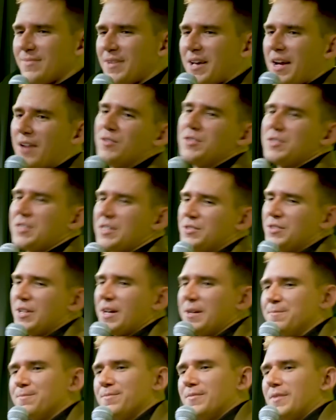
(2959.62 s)
Every single
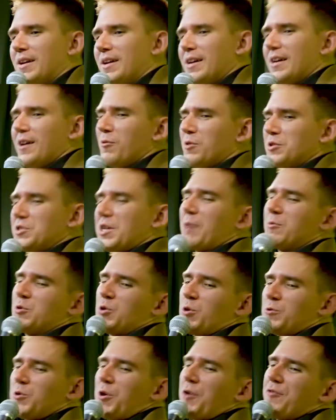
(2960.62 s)
night. One time, she
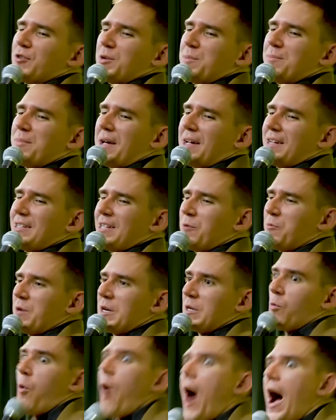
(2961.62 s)
rolled over in bed and
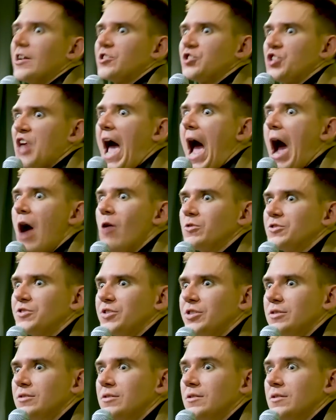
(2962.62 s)
went, watch out.